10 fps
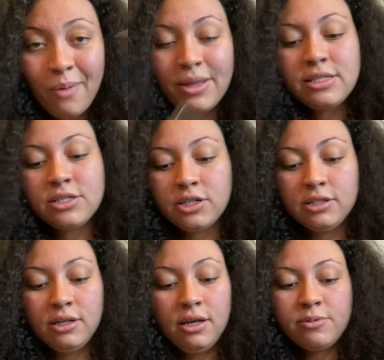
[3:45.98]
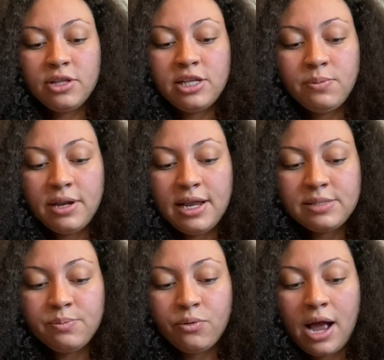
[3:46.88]
pencil. So this one
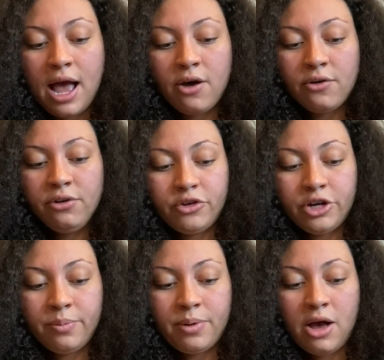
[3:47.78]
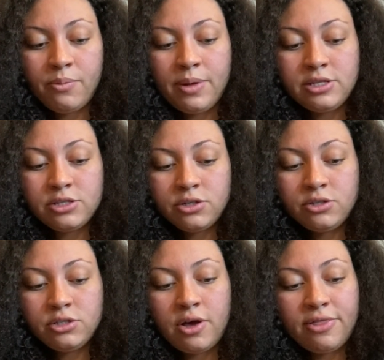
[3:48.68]
is brown for your brow pencil.
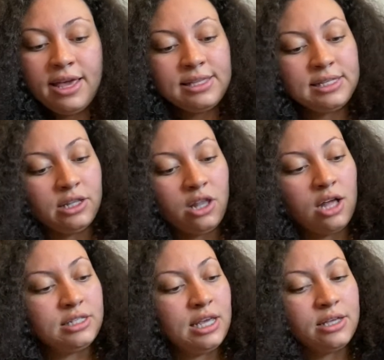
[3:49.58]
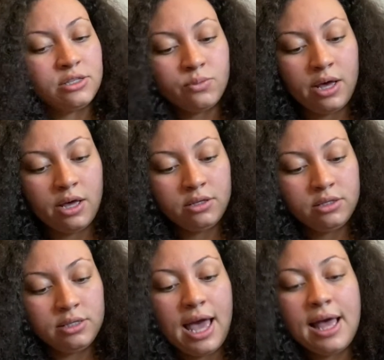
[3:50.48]
So I think it's in Latte as well.
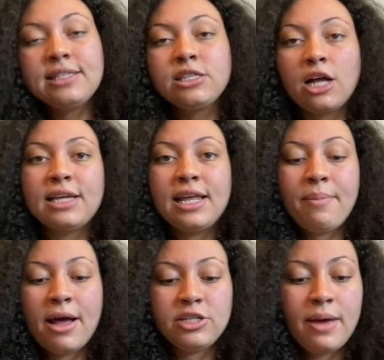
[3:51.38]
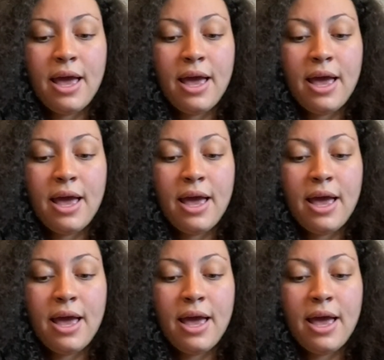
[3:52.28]
Yeah, it's Latte to match my,